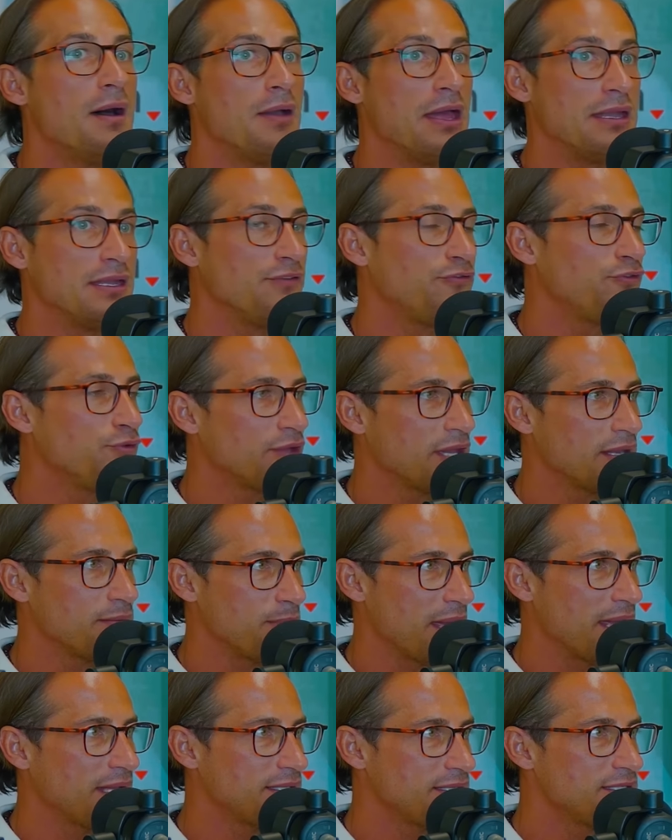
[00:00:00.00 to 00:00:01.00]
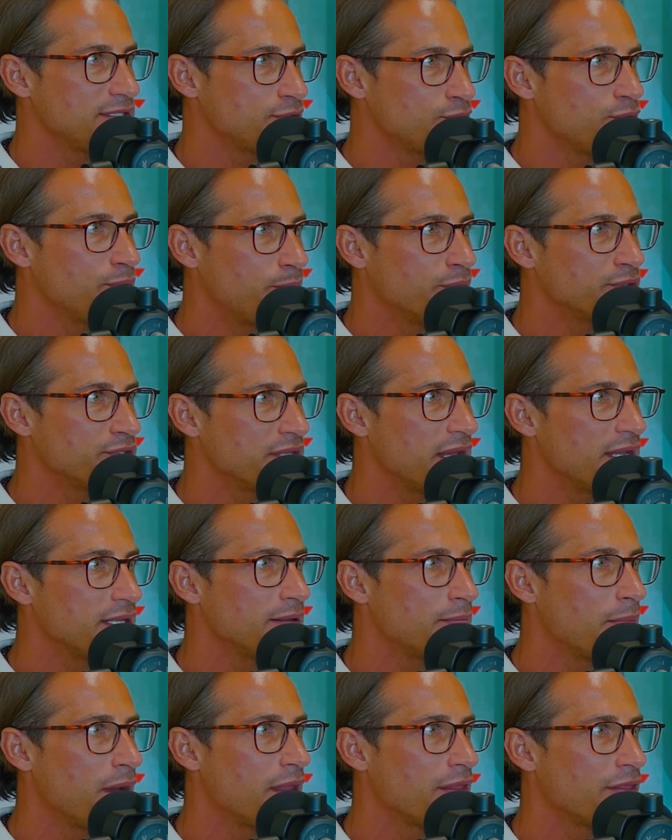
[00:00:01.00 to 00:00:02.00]
And if you can make these 2%
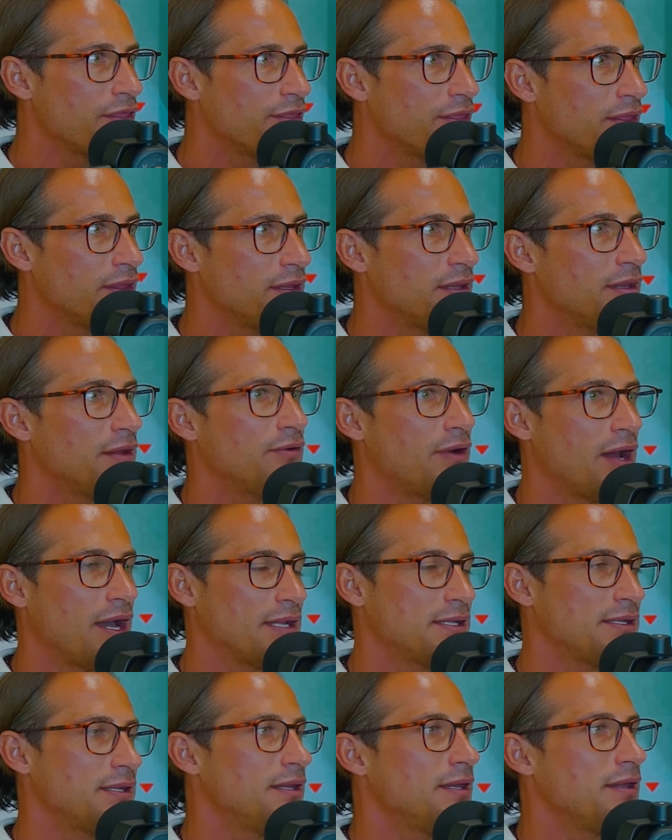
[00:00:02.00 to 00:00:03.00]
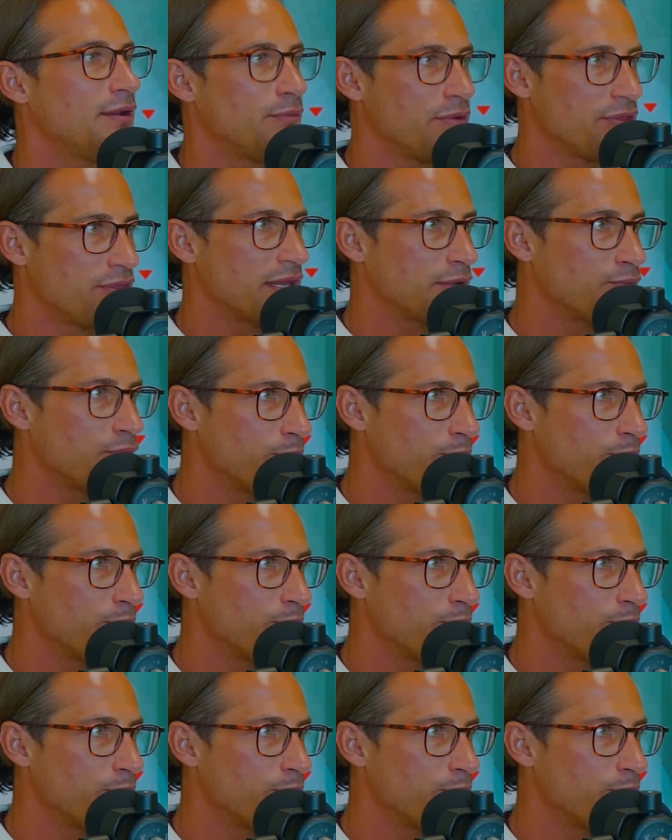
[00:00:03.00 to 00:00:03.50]
a month, right? With that